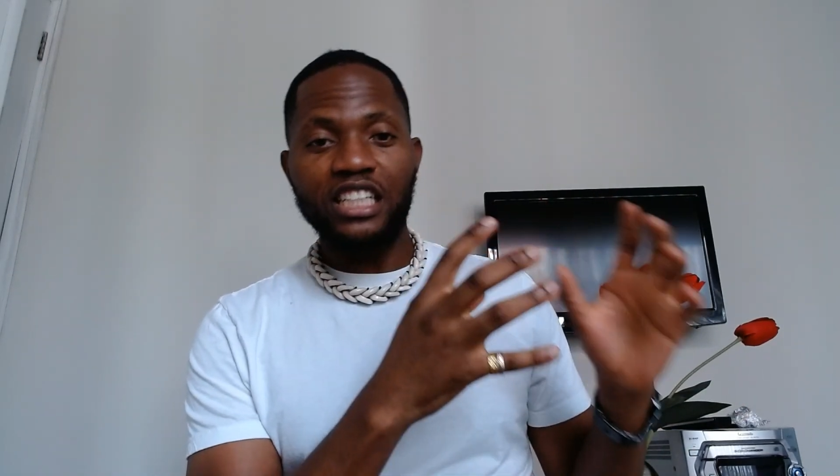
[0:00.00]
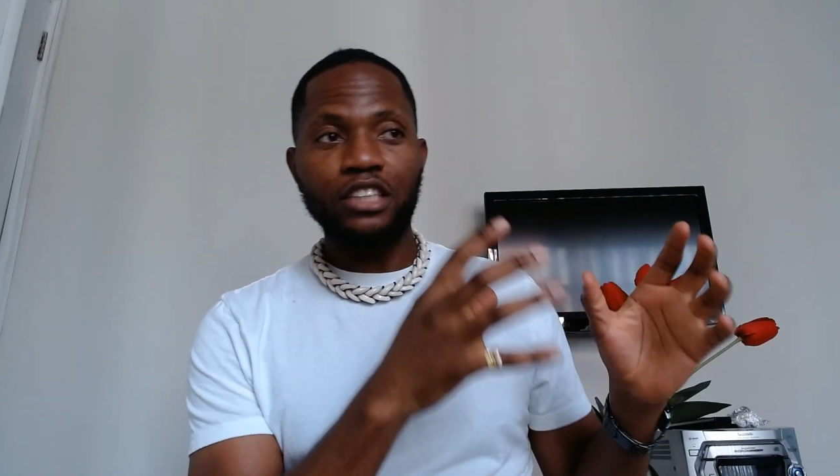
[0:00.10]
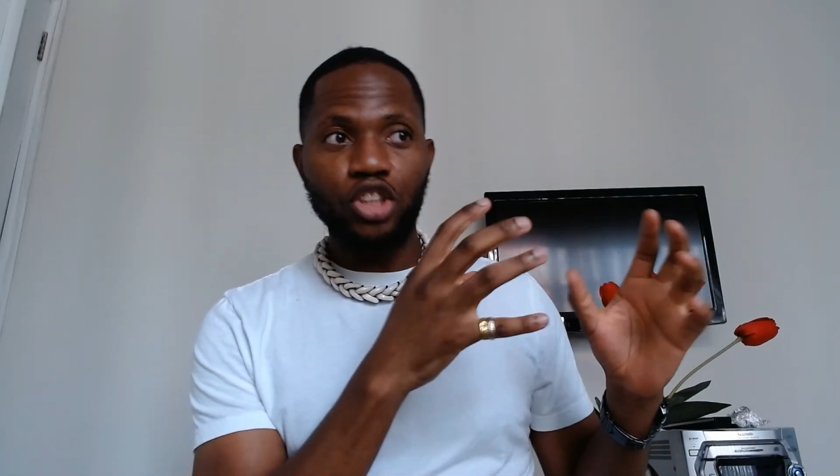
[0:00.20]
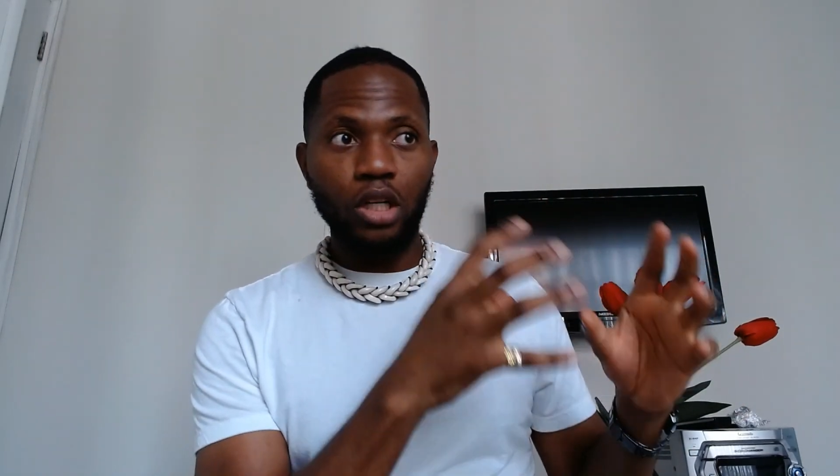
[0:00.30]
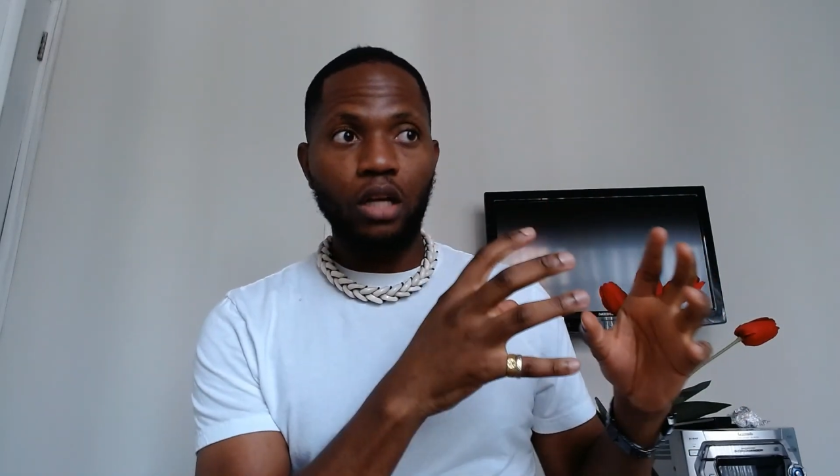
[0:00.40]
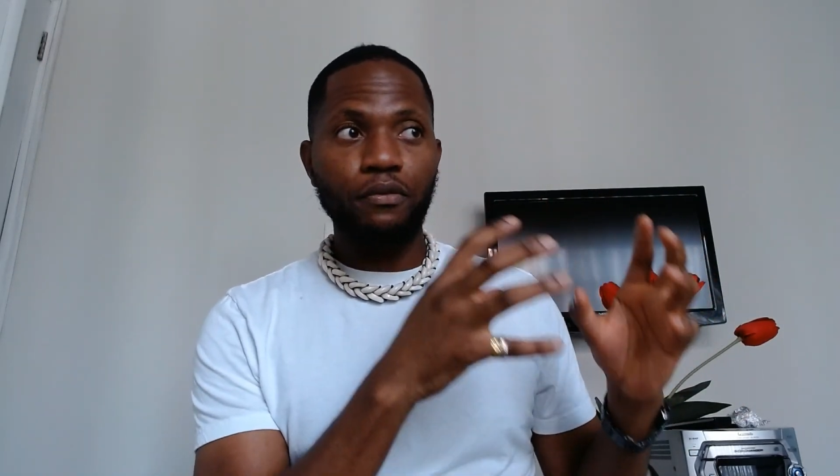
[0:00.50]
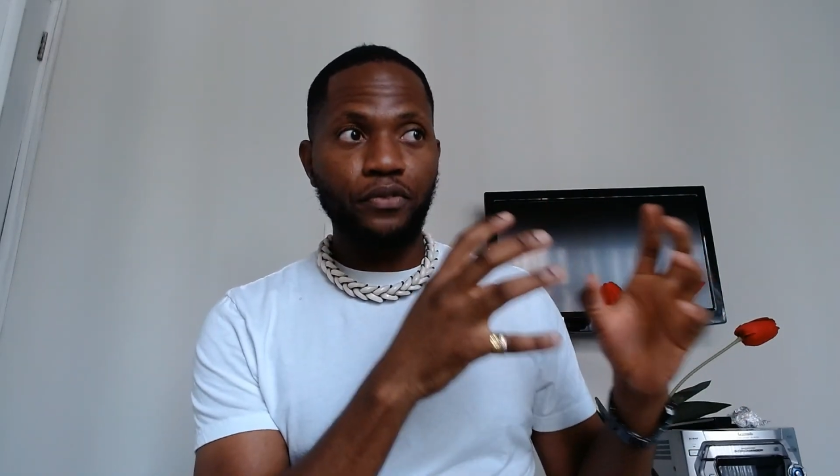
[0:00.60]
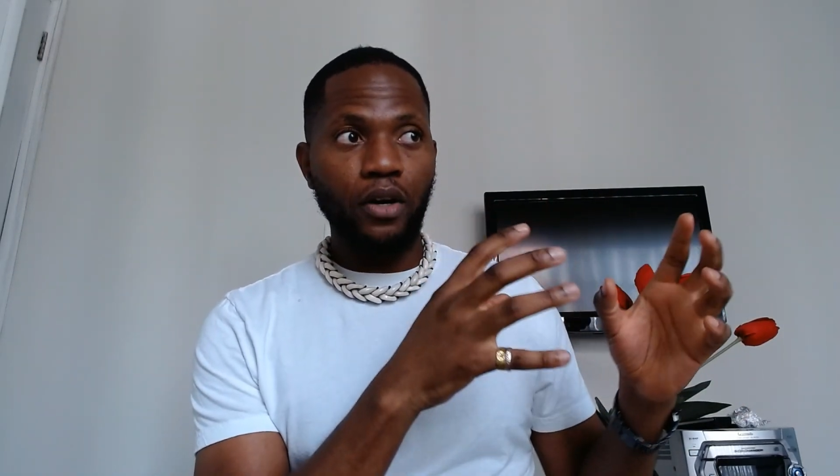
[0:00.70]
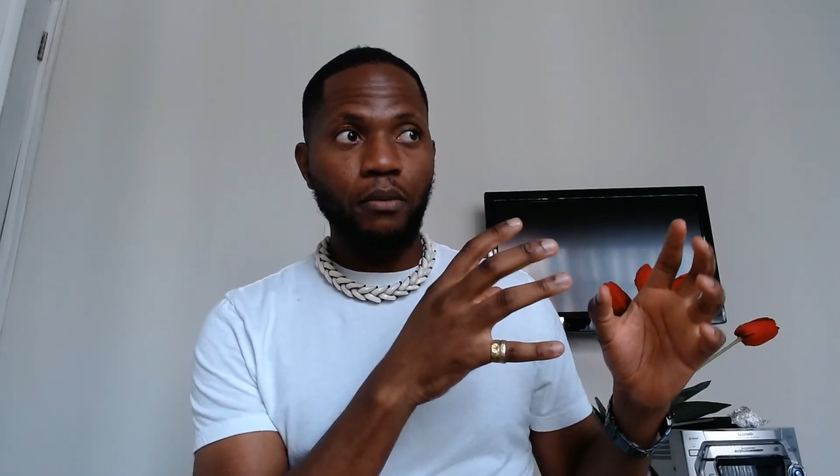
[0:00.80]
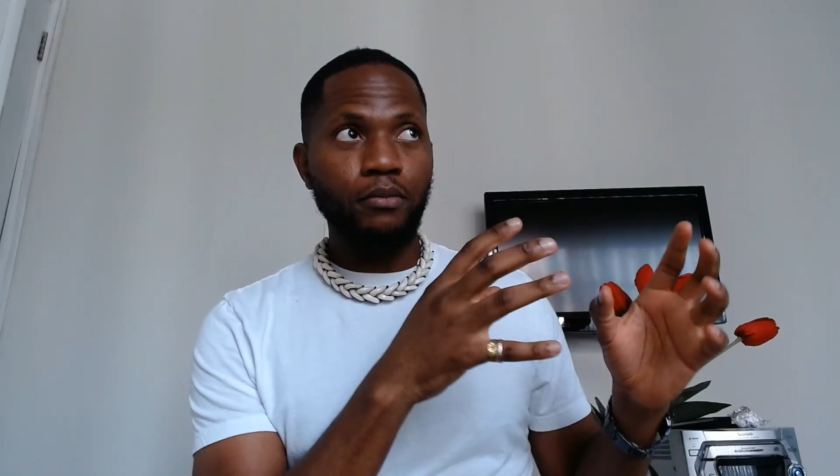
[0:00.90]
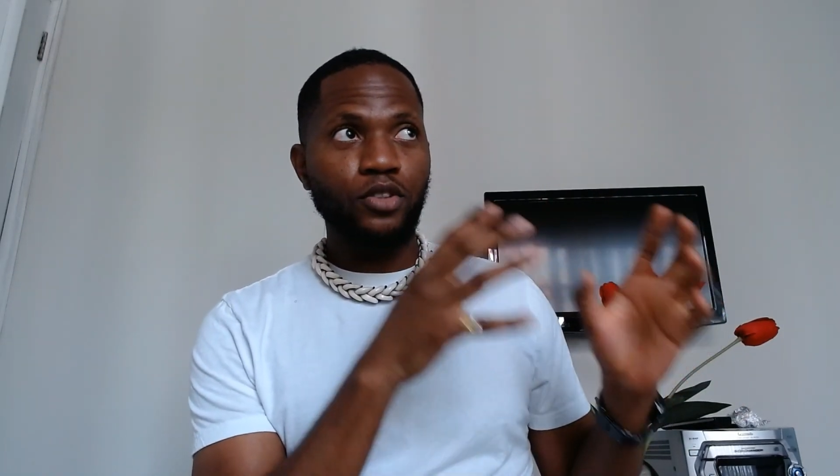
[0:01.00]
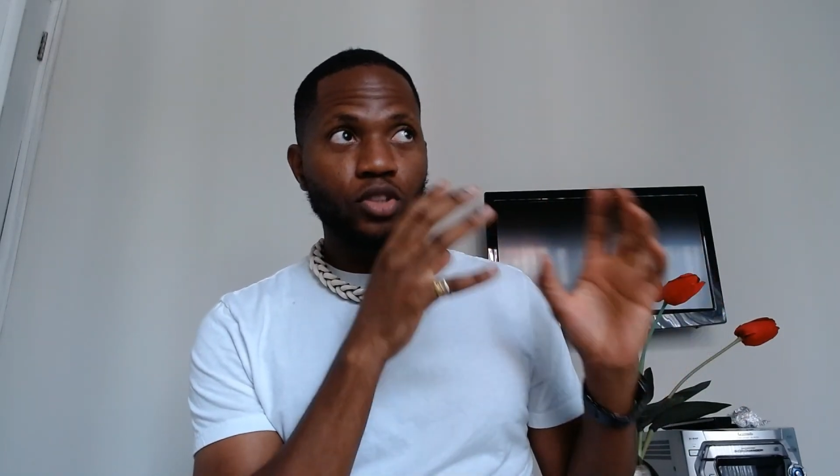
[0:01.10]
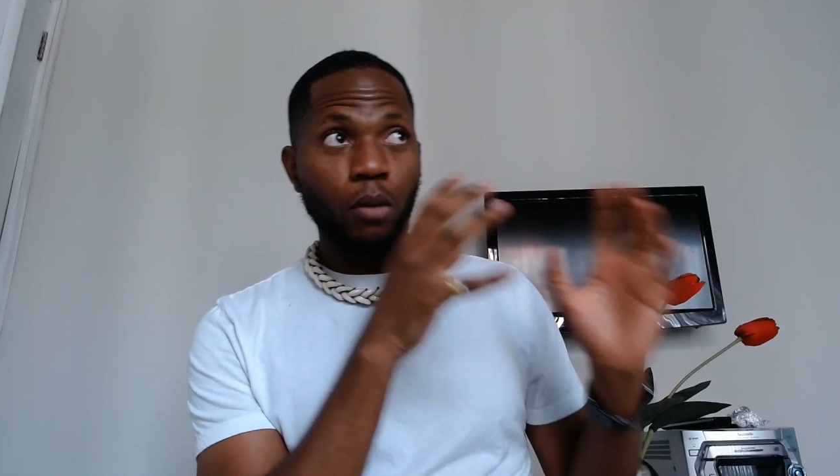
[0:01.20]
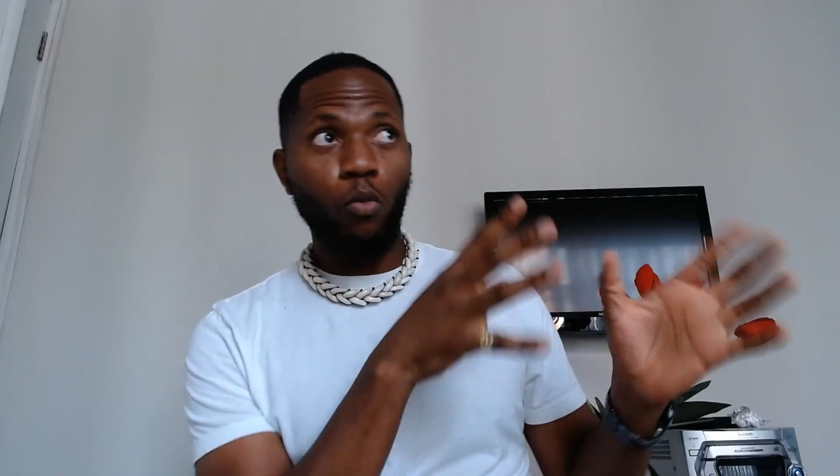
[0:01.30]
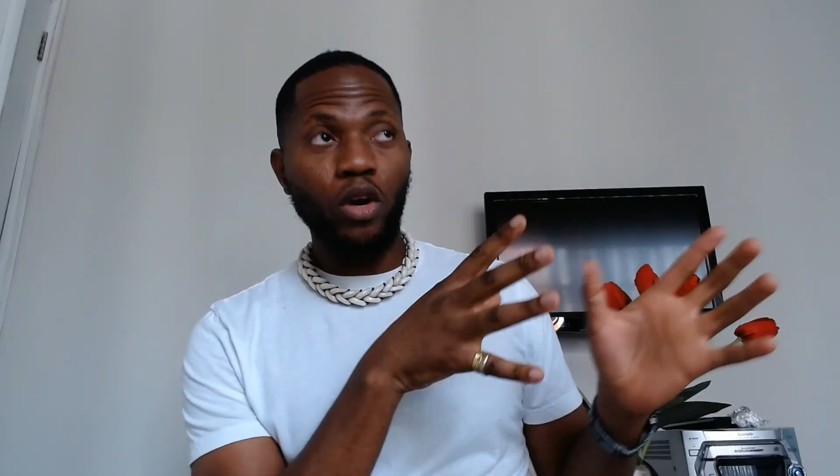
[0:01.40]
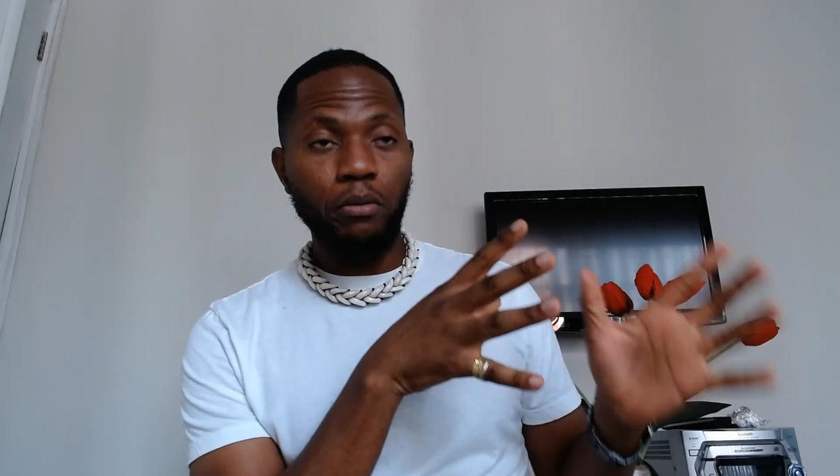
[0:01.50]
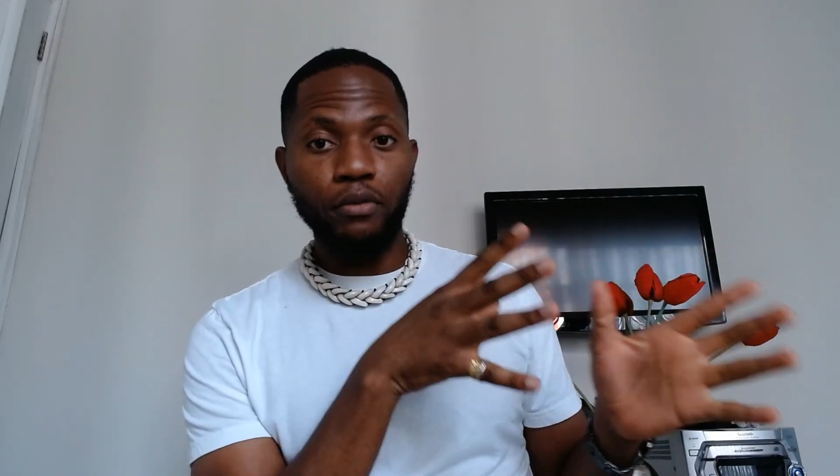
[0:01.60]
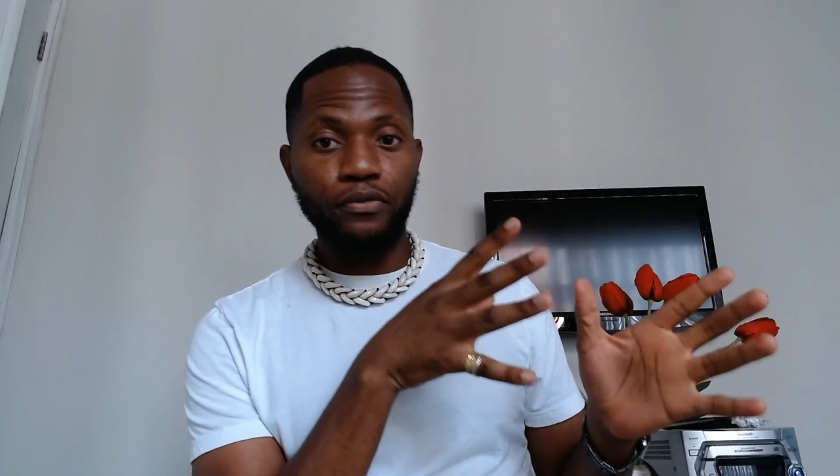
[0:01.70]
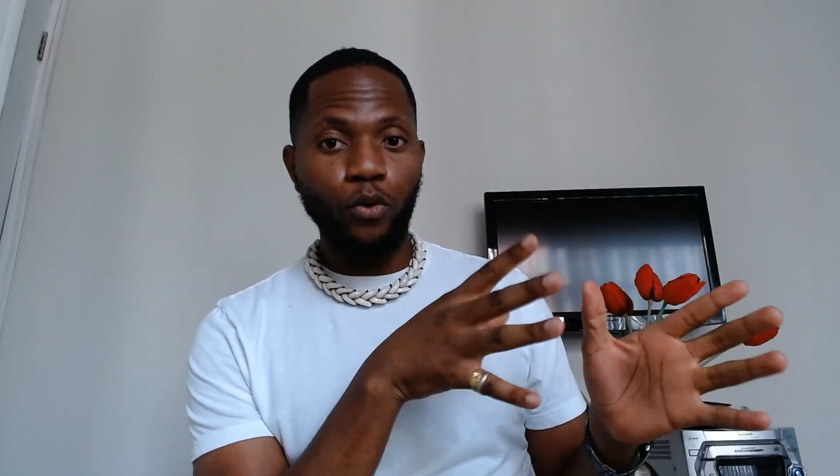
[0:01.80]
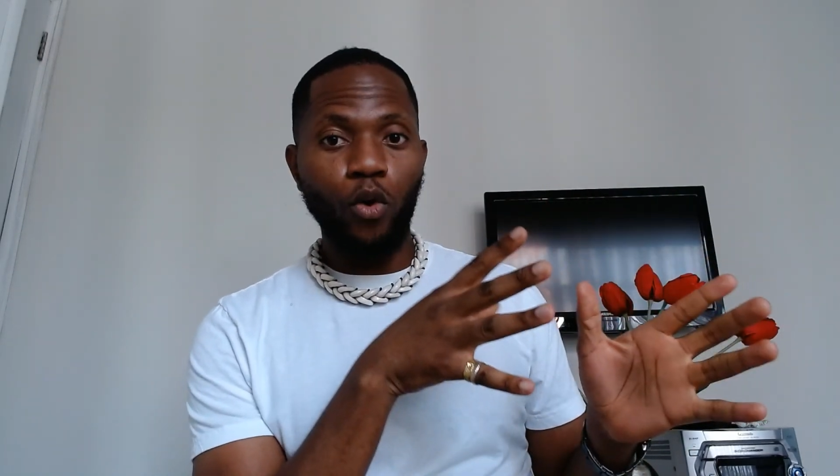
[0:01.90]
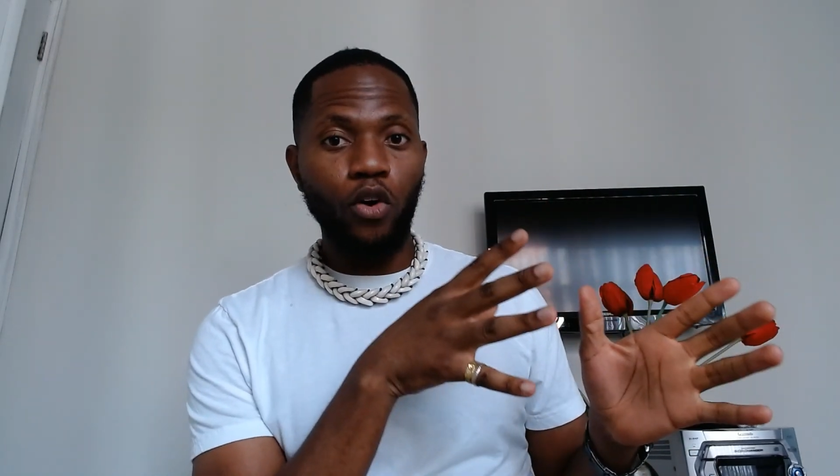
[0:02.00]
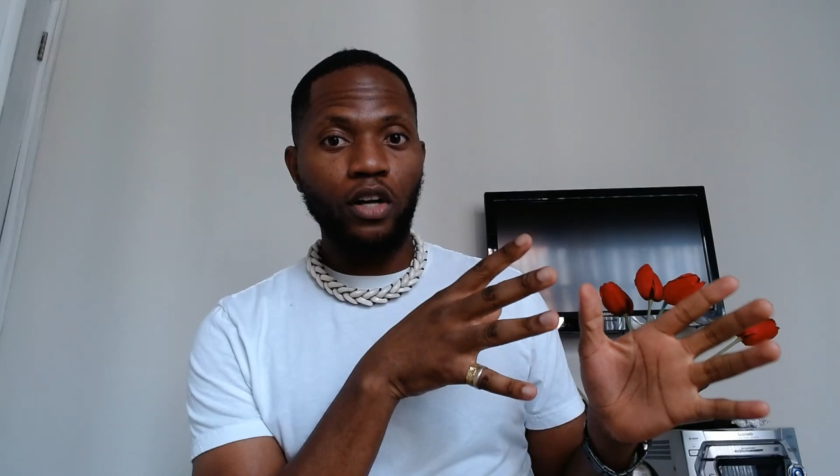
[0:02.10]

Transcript: jollof from someone before,